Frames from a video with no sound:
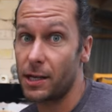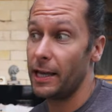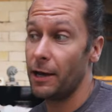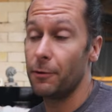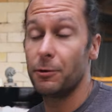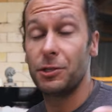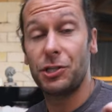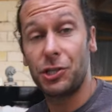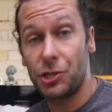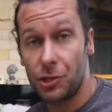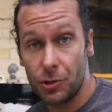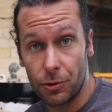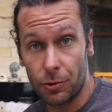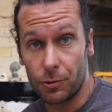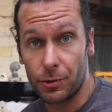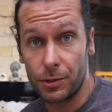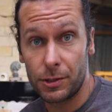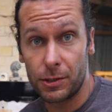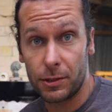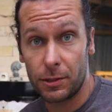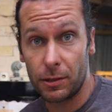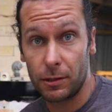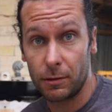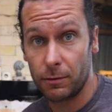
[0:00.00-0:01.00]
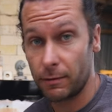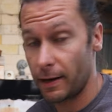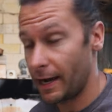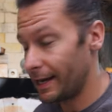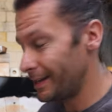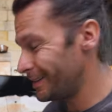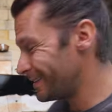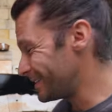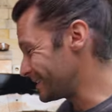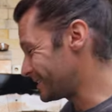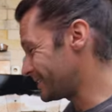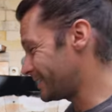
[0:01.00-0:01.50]
It was used,
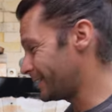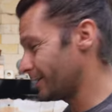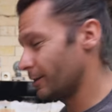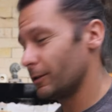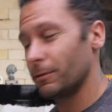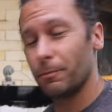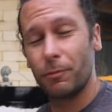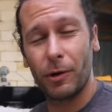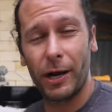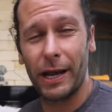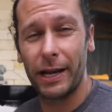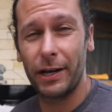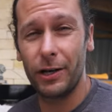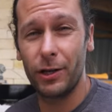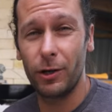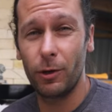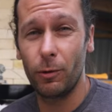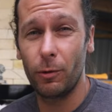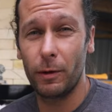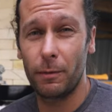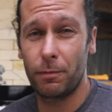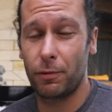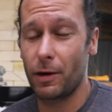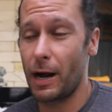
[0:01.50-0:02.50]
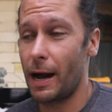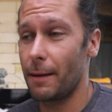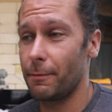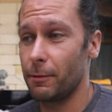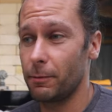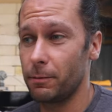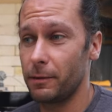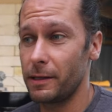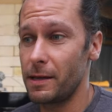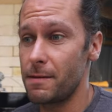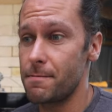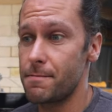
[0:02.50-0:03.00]
right? This kiln brand new would
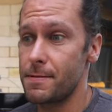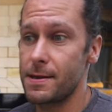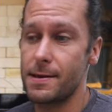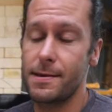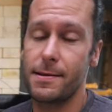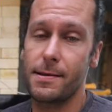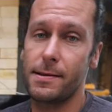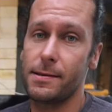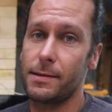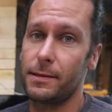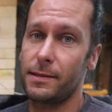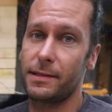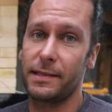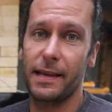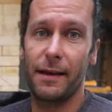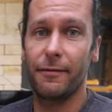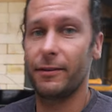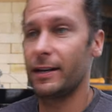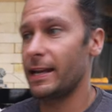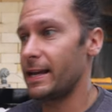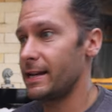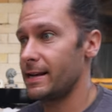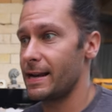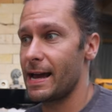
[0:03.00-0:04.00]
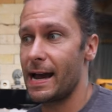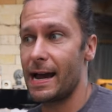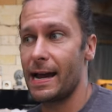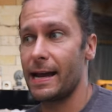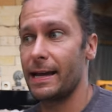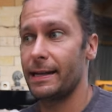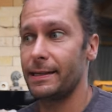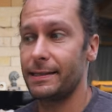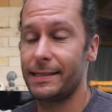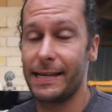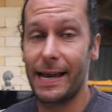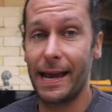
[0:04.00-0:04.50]
probably be seven, eight,
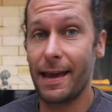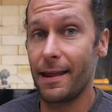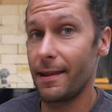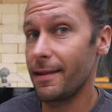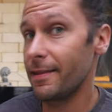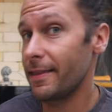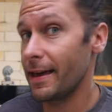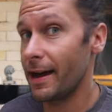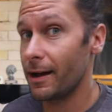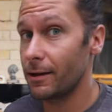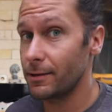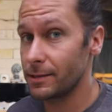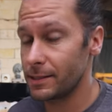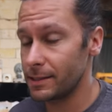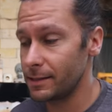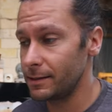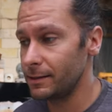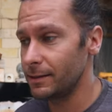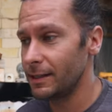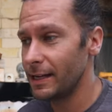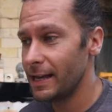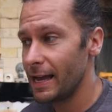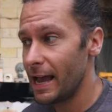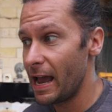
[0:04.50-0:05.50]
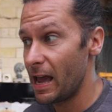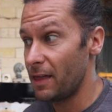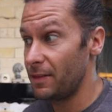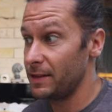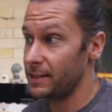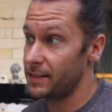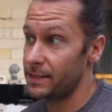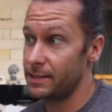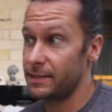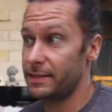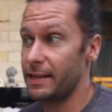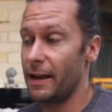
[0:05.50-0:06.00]
nine, And
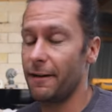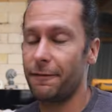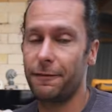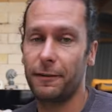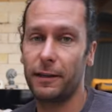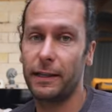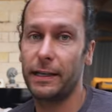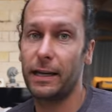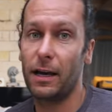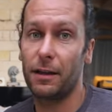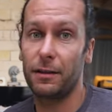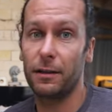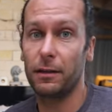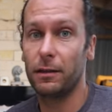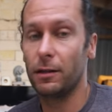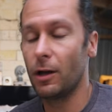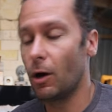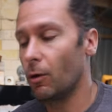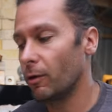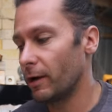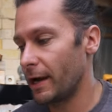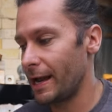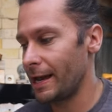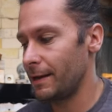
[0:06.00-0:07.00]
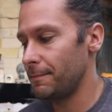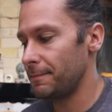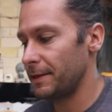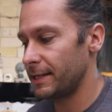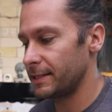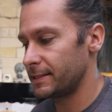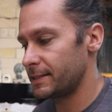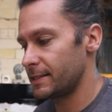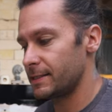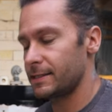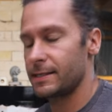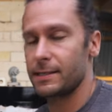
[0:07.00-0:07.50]
this is definitely on the lower end
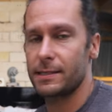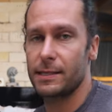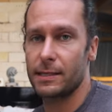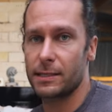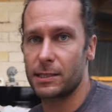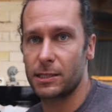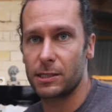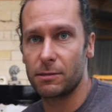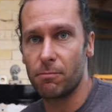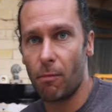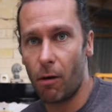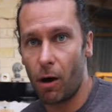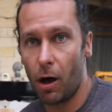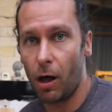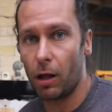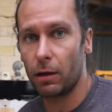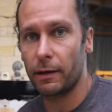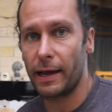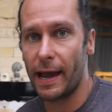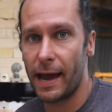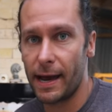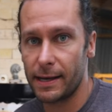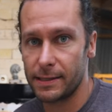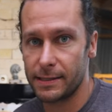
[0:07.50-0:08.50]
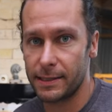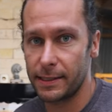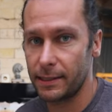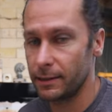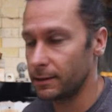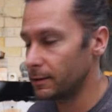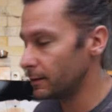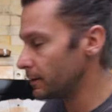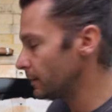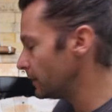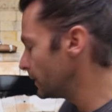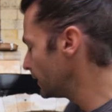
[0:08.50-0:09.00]
because this is a small gas
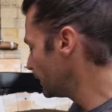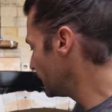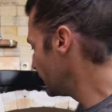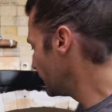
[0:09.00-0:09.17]
kiln.